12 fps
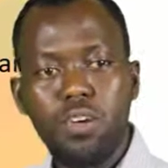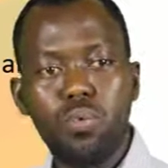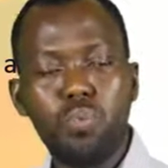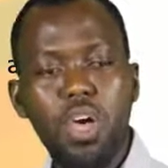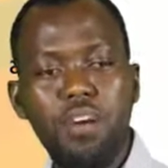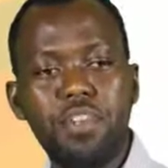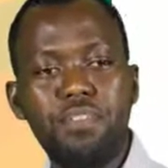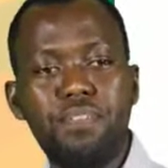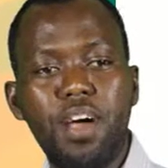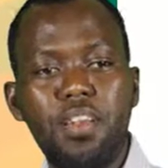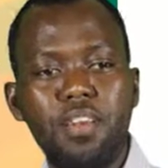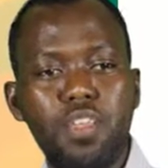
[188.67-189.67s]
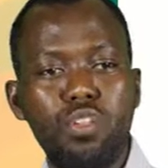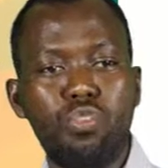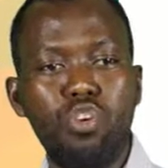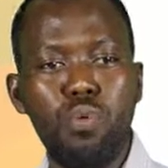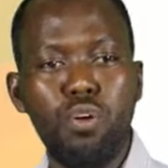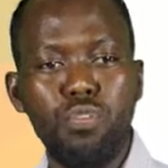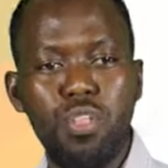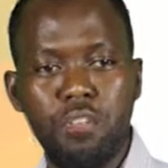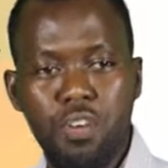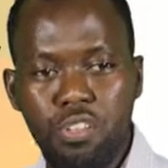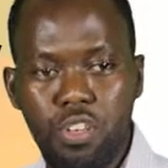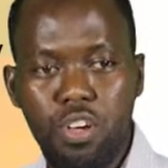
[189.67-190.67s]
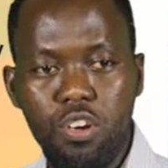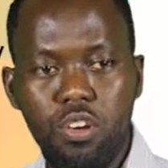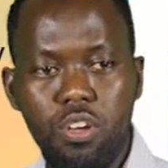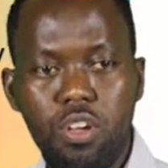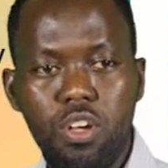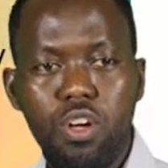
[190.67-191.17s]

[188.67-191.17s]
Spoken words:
We have defined the scope of the investigation,